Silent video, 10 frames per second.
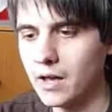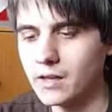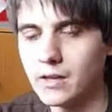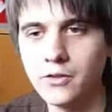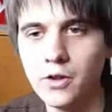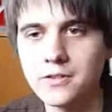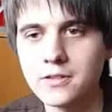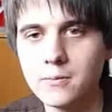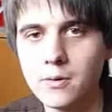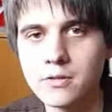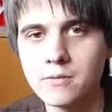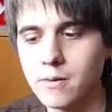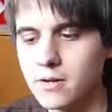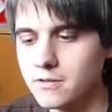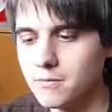Again, not the most
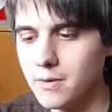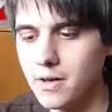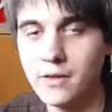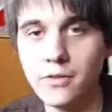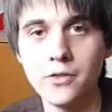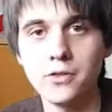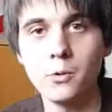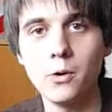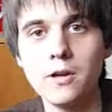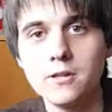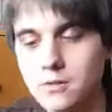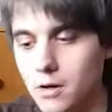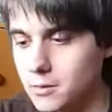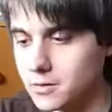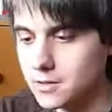impressive beer, not the worst,
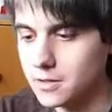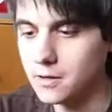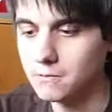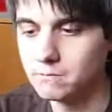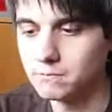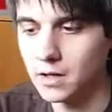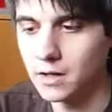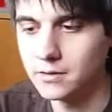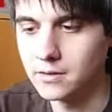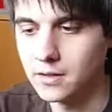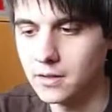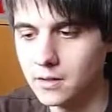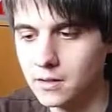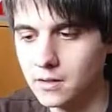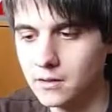obviously, and
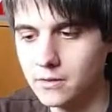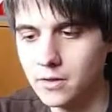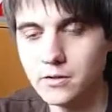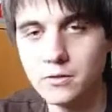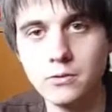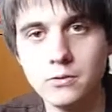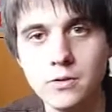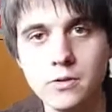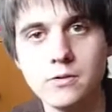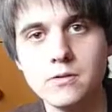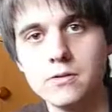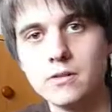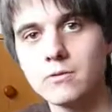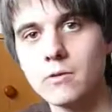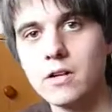they do use
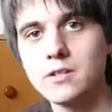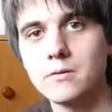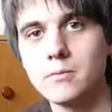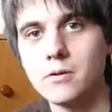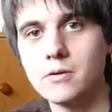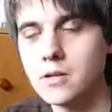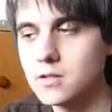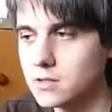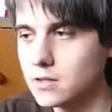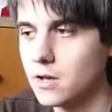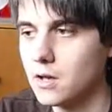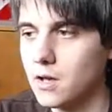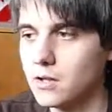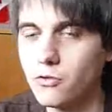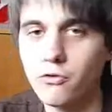rice in the process.
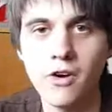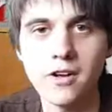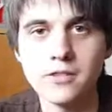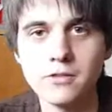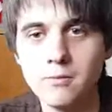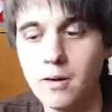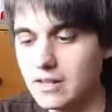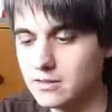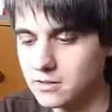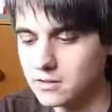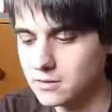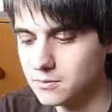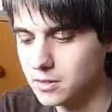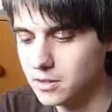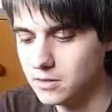Don't find it too bad.
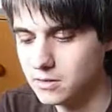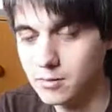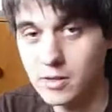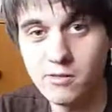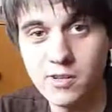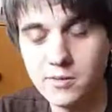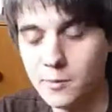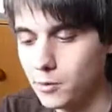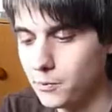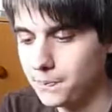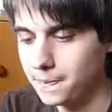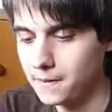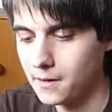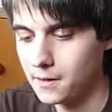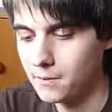It's pretty reasonable.
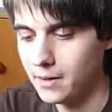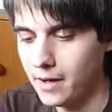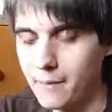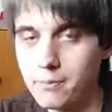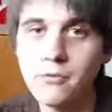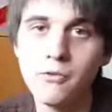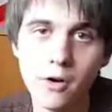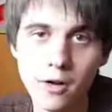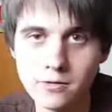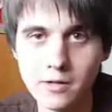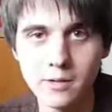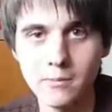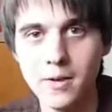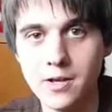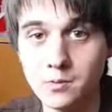But I prefer
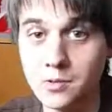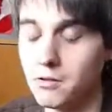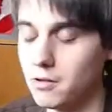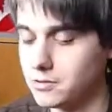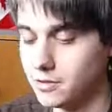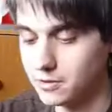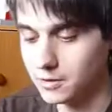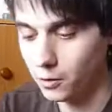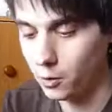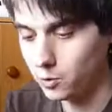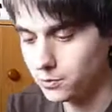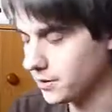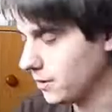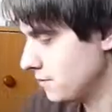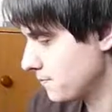drinking beers without adjuncts at all.
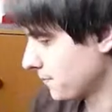So